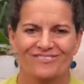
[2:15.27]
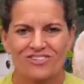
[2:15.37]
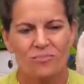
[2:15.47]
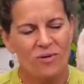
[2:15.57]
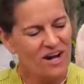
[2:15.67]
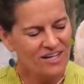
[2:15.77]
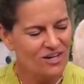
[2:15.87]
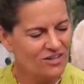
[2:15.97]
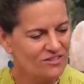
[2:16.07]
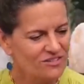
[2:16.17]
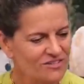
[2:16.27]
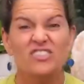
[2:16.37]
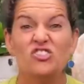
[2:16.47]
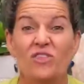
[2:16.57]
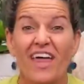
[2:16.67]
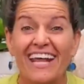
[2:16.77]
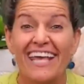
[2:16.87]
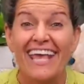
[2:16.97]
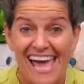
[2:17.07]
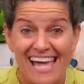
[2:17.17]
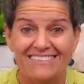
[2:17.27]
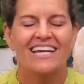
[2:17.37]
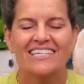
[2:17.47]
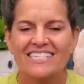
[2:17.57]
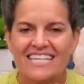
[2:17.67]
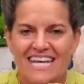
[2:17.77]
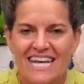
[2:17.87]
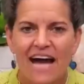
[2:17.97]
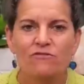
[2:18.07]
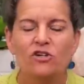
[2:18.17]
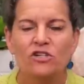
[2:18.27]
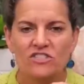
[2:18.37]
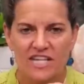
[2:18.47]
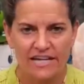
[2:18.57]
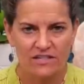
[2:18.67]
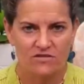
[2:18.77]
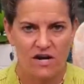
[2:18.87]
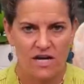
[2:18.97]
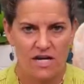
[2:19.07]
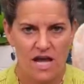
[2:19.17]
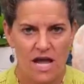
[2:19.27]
Your body goes, let's do that again. It is never satisfied.